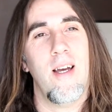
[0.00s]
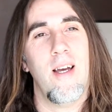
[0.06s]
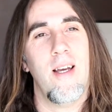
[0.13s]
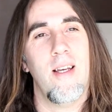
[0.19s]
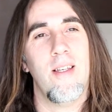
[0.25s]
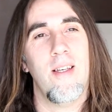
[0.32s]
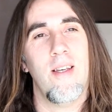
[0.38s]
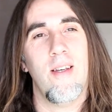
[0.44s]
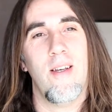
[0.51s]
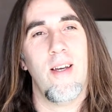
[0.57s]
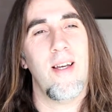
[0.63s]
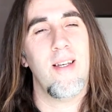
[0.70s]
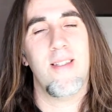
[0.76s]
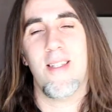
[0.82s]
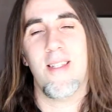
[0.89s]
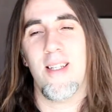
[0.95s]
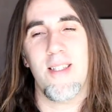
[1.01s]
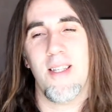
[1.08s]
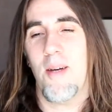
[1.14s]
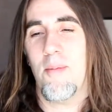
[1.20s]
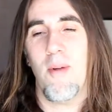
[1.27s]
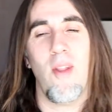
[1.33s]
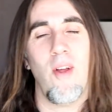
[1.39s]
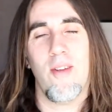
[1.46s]
I said
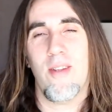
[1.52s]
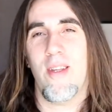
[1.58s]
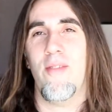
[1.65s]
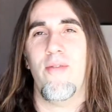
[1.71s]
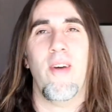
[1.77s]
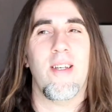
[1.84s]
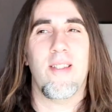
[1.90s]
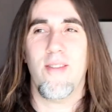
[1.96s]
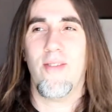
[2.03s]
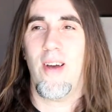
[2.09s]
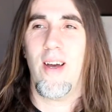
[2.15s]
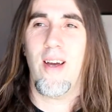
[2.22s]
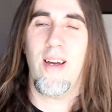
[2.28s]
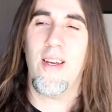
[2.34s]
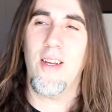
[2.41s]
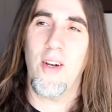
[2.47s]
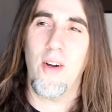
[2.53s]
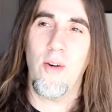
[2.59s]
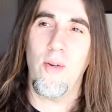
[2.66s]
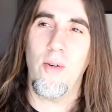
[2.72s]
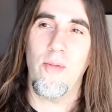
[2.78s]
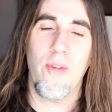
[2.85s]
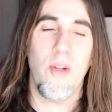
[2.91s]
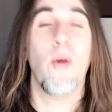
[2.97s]
something along the effects of, you
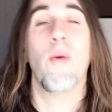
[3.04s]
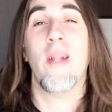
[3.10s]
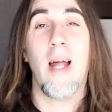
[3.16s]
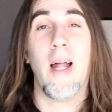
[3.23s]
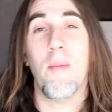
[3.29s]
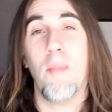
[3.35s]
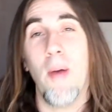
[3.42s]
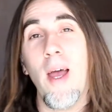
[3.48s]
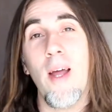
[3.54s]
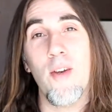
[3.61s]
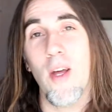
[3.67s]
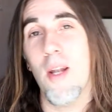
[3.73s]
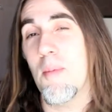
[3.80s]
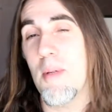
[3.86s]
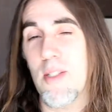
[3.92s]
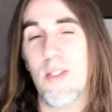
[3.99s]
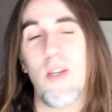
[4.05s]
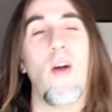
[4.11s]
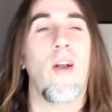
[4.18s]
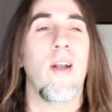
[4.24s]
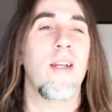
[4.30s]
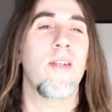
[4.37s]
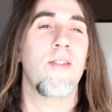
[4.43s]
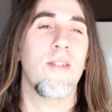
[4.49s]
know, if you don't get out of bed, you're going to be
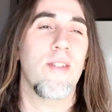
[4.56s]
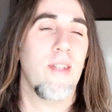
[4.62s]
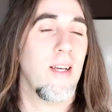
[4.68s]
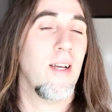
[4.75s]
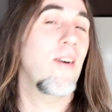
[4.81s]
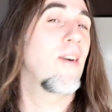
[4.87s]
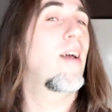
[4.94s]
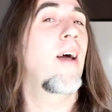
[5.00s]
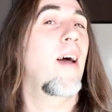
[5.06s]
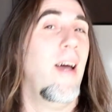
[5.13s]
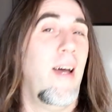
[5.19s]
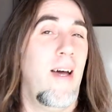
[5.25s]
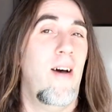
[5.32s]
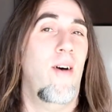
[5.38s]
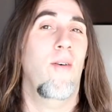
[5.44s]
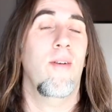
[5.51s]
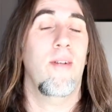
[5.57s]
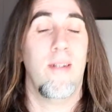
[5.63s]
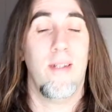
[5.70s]
sorry. And she's like, oh, yeah, how?